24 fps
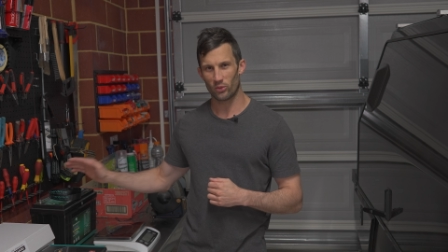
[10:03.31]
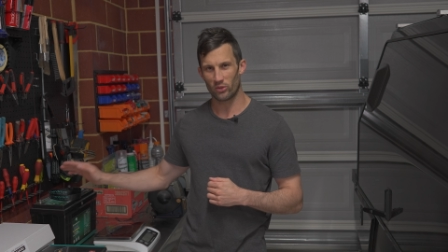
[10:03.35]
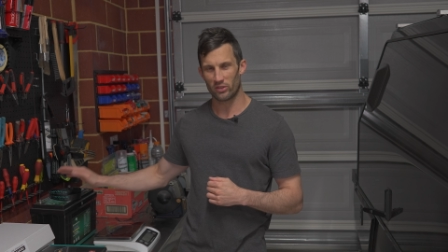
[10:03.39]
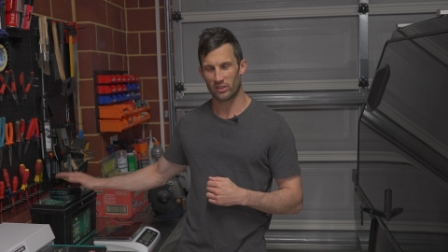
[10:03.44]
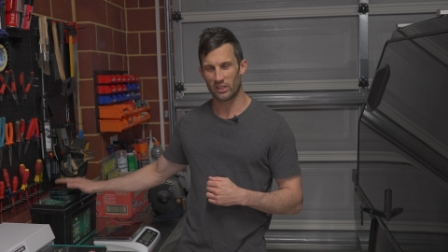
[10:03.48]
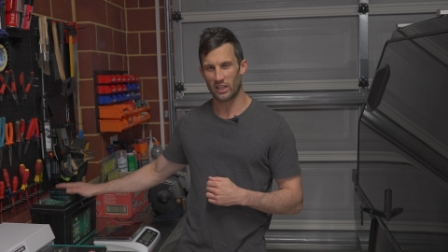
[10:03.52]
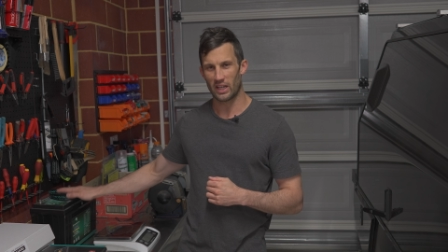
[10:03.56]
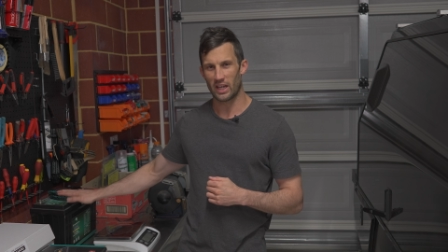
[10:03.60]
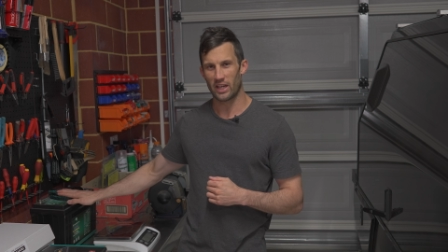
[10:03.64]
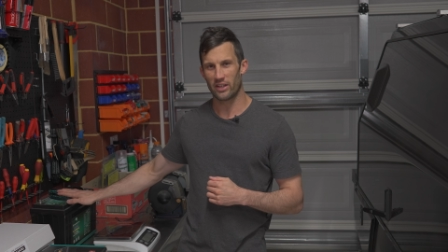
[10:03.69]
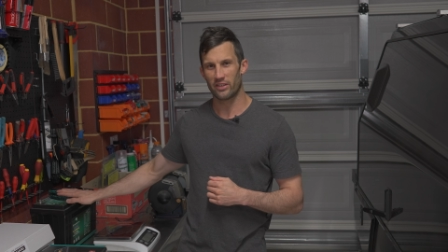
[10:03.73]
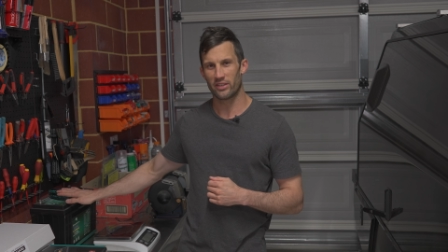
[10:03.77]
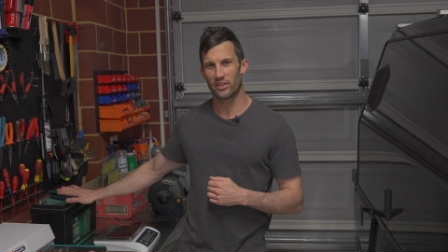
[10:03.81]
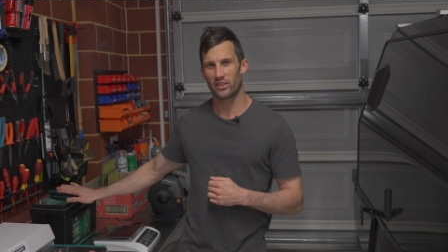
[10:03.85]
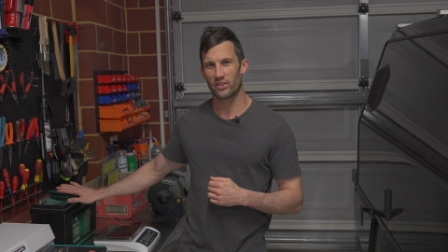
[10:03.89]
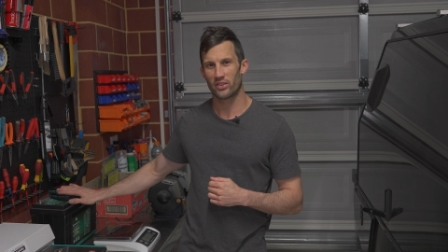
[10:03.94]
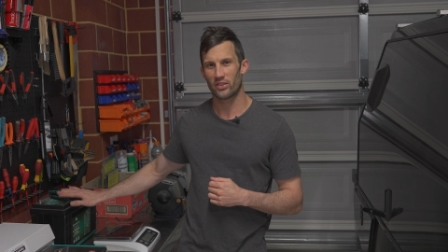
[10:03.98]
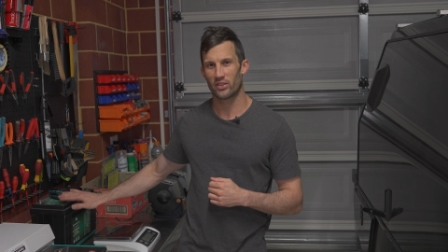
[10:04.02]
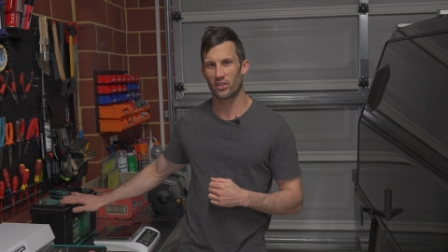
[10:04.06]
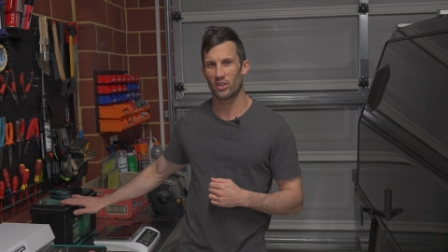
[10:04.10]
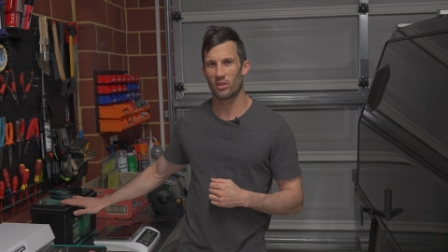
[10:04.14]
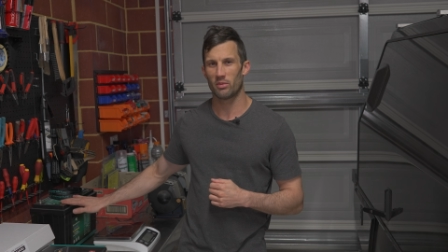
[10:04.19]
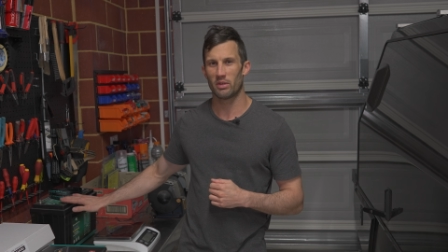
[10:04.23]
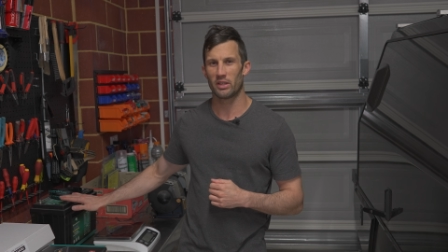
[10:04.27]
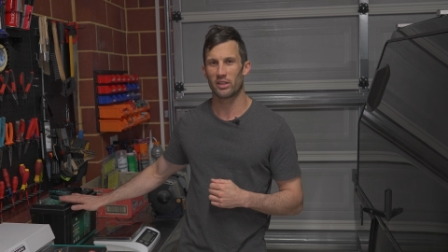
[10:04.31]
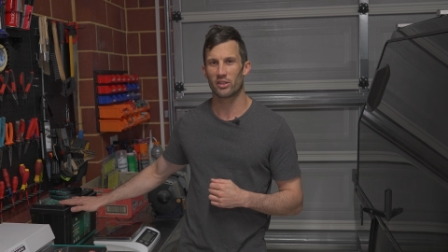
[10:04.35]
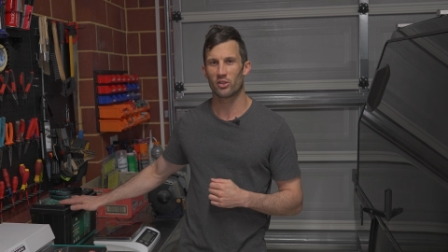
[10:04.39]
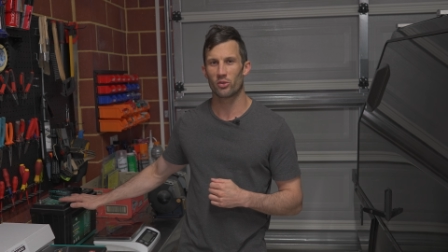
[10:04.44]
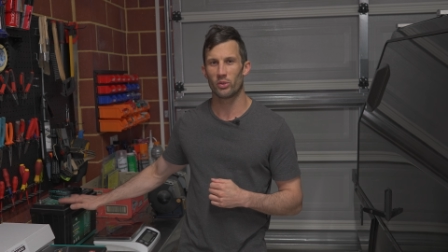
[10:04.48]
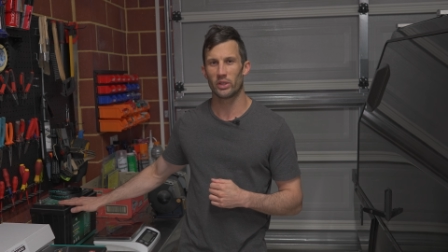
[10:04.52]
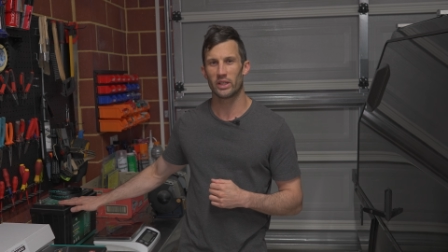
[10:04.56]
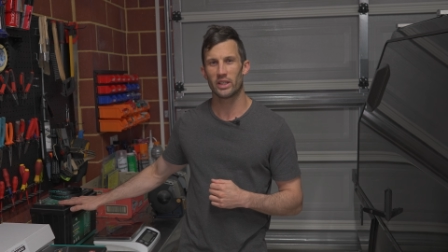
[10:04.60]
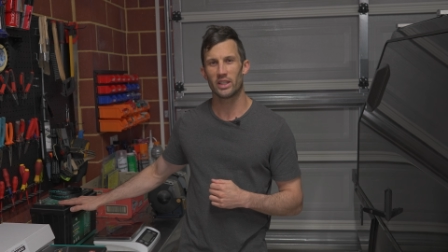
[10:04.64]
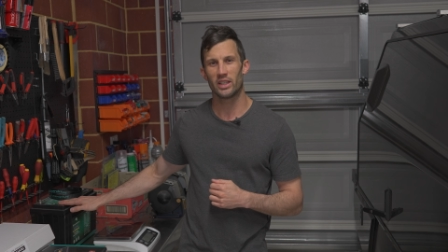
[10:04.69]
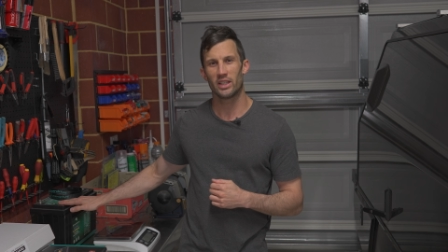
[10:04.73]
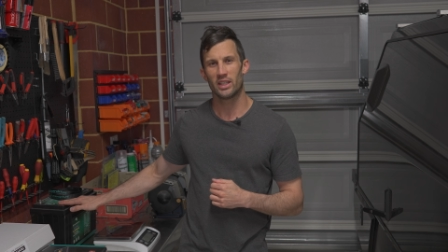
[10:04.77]
charge so much
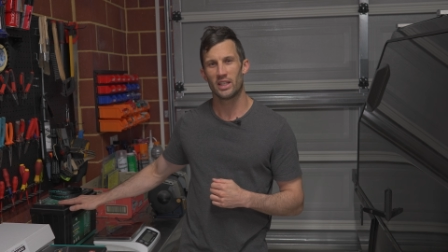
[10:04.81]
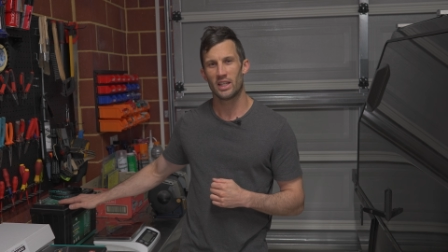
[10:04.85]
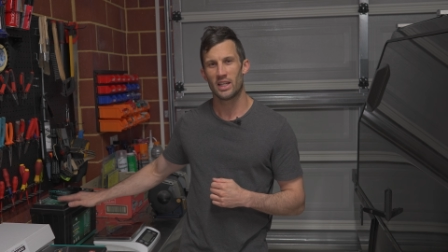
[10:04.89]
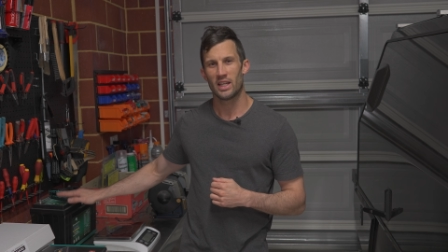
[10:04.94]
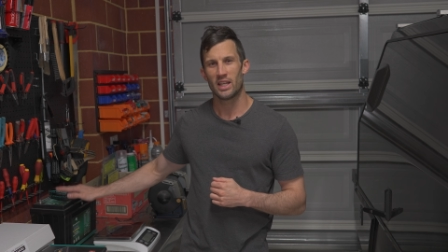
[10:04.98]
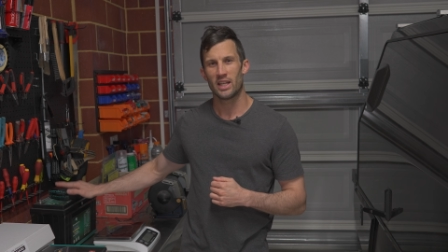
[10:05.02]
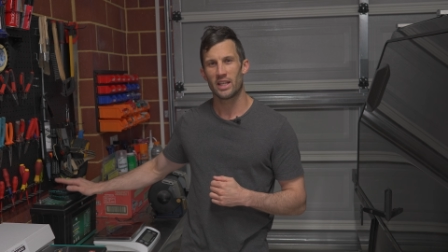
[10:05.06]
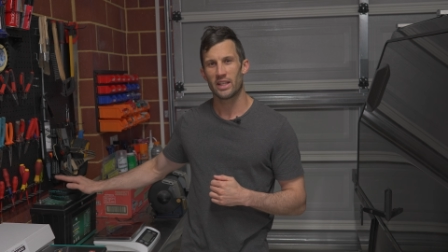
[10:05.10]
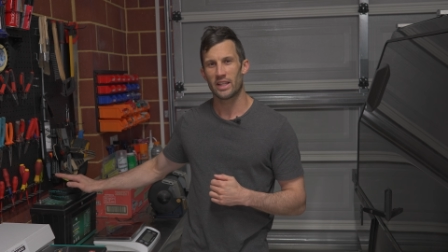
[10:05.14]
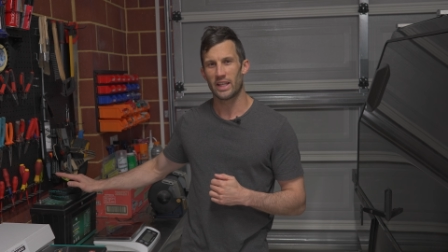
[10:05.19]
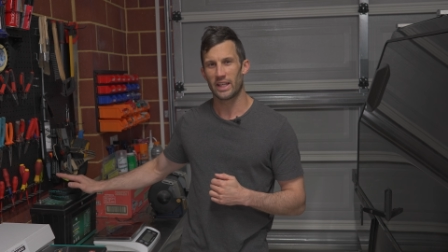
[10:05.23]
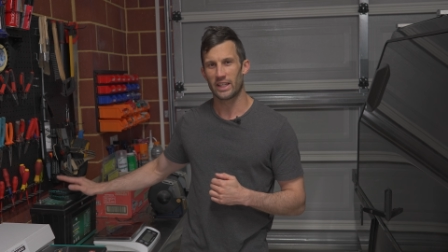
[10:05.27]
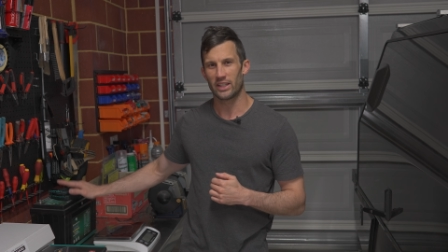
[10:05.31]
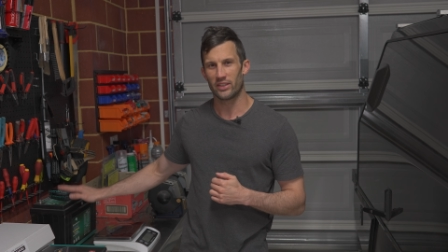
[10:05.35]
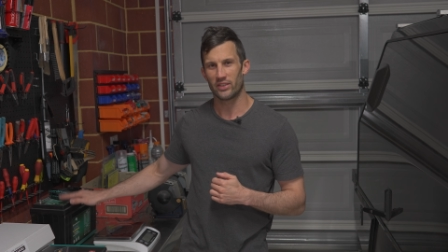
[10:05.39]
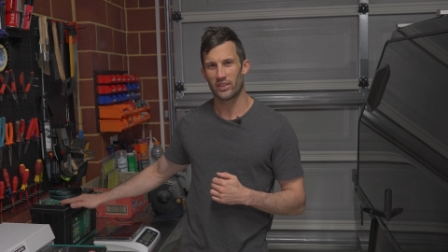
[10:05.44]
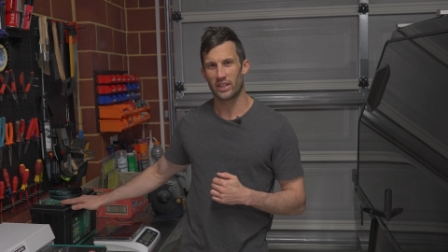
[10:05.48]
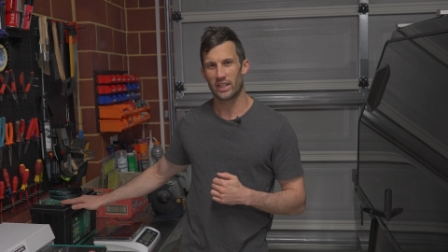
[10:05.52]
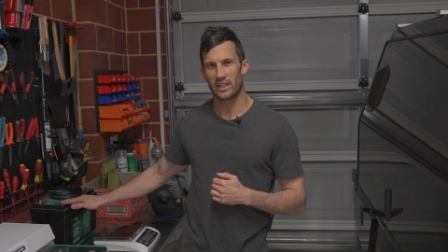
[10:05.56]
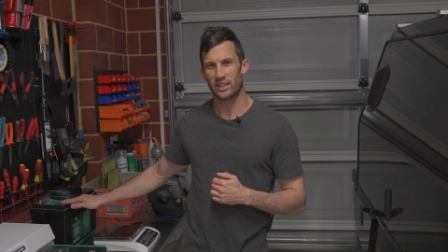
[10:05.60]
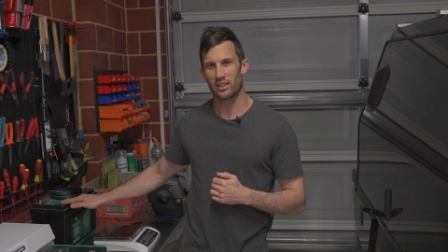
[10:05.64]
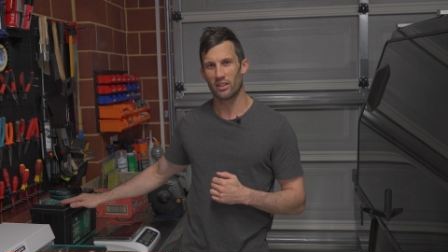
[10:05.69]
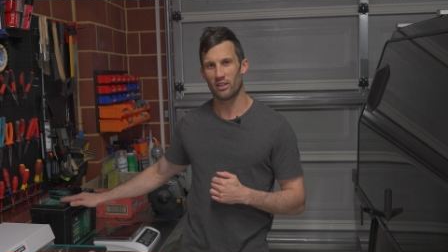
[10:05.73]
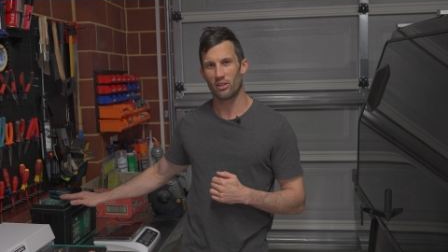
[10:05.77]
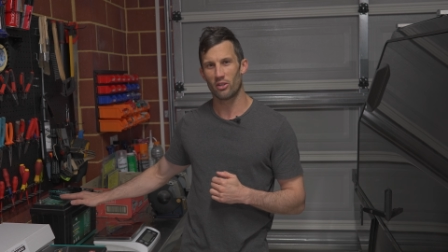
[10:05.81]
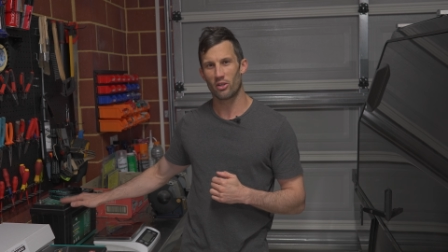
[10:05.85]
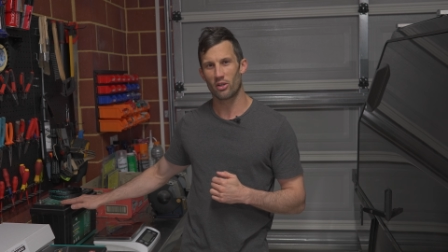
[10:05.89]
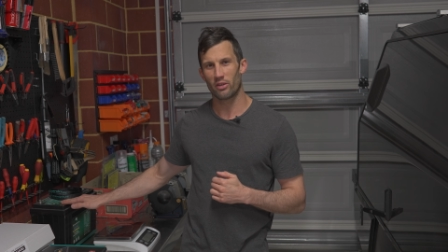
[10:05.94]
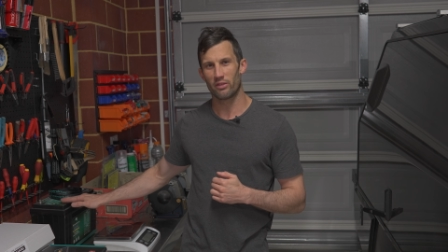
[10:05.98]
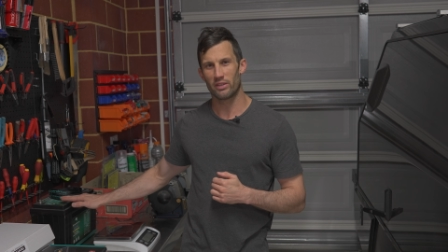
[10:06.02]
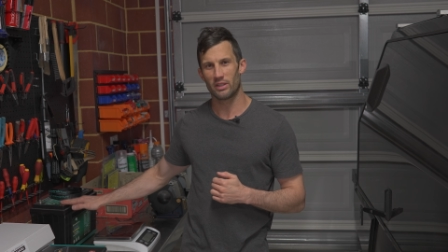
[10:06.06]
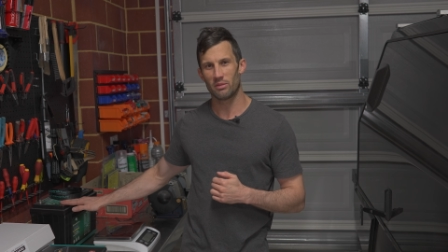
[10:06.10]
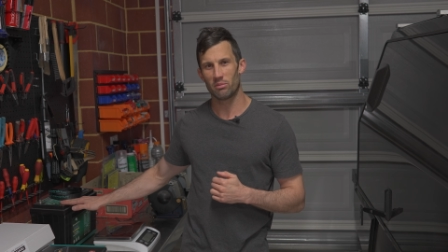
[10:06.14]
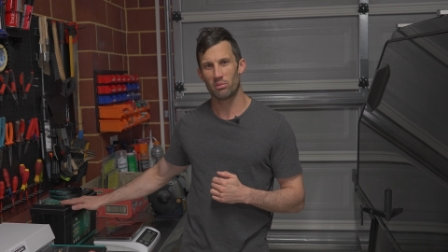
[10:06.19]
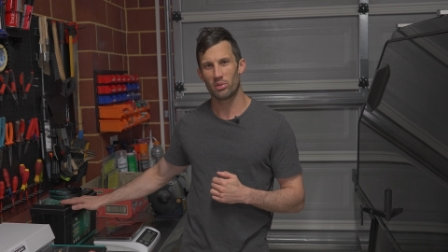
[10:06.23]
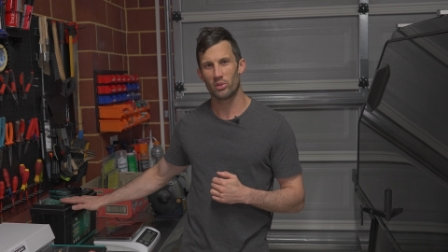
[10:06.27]
quicker. They can take a lot of
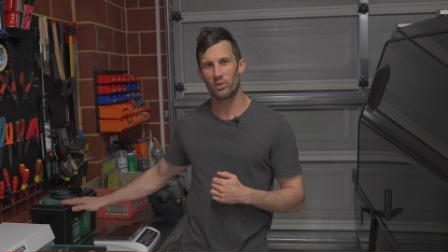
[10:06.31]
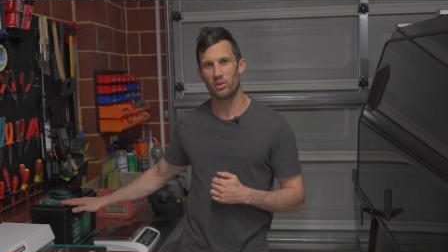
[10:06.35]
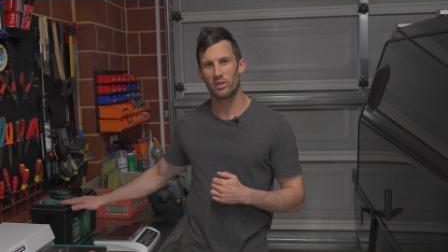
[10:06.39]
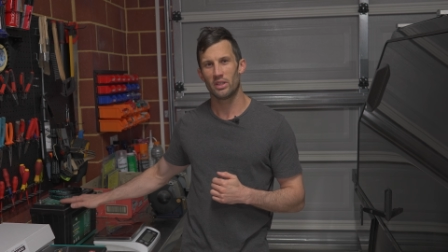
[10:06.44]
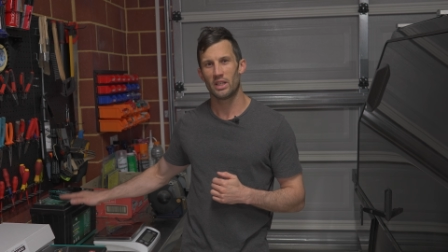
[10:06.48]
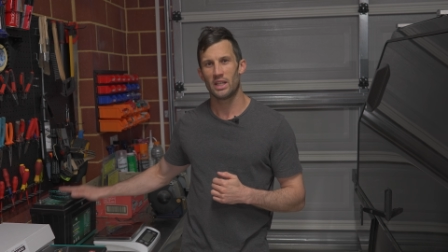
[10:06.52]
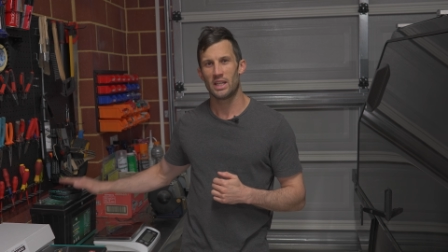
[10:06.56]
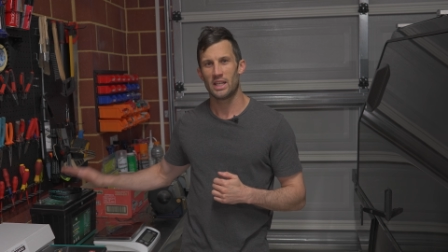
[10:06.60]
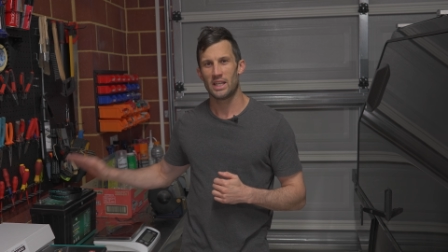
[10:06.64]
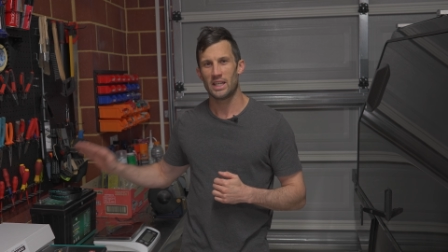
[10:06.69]
input.